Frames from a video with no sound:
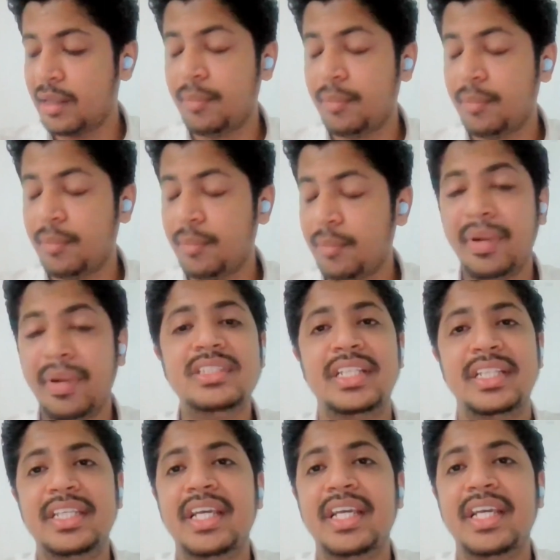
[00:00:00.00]
and
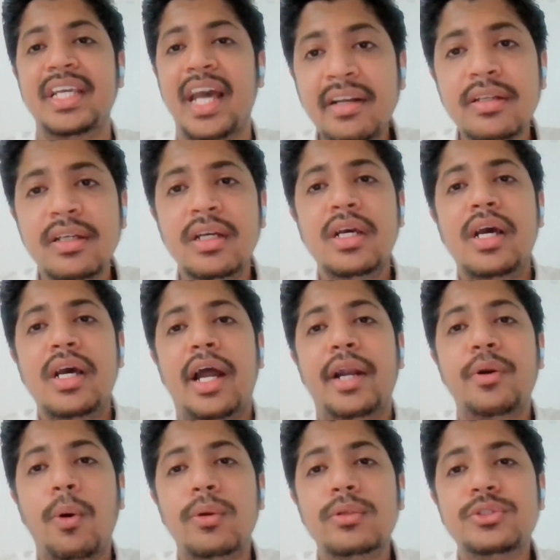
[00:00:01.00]
amendments in the act.
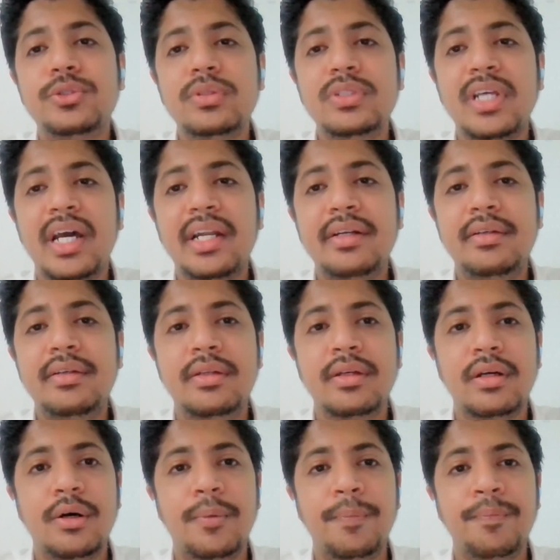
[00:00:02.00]
And also
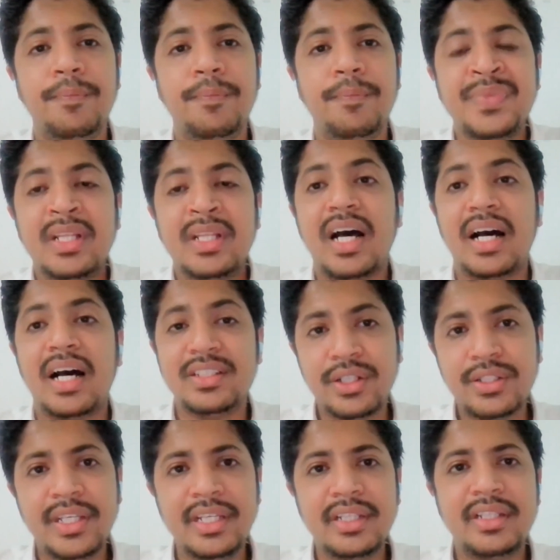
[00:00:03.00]
that the
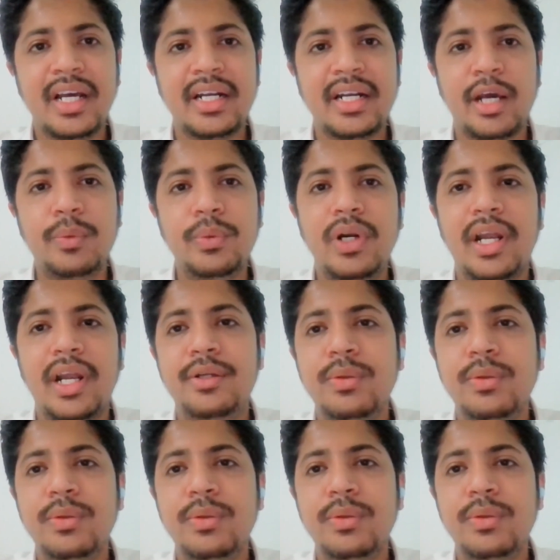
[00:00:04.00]
other thing that I would
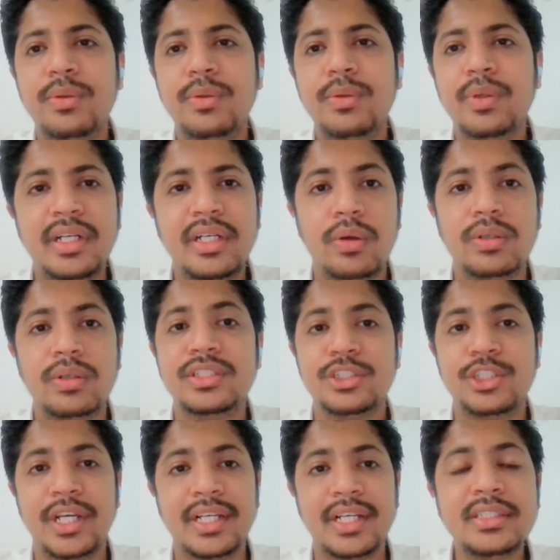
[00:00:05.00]
like to recommend
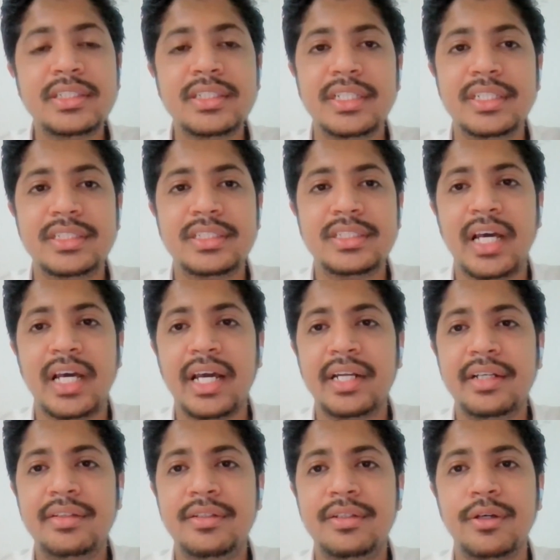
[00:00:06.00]
or suggest
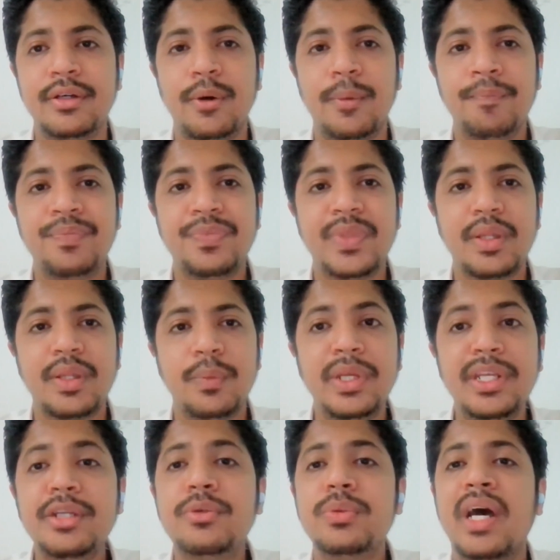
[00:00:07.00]
is that
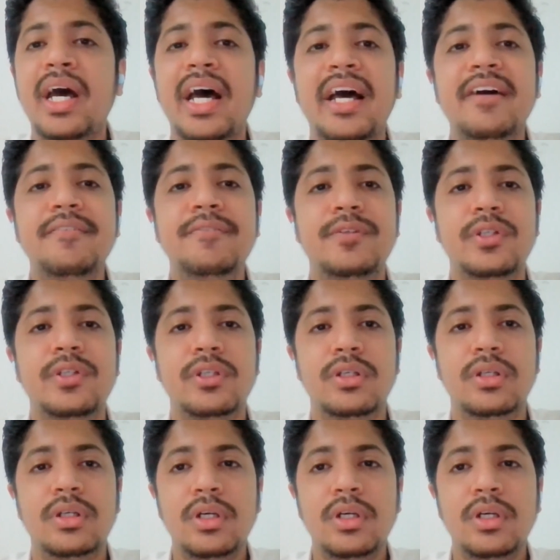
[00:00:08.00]
we need to have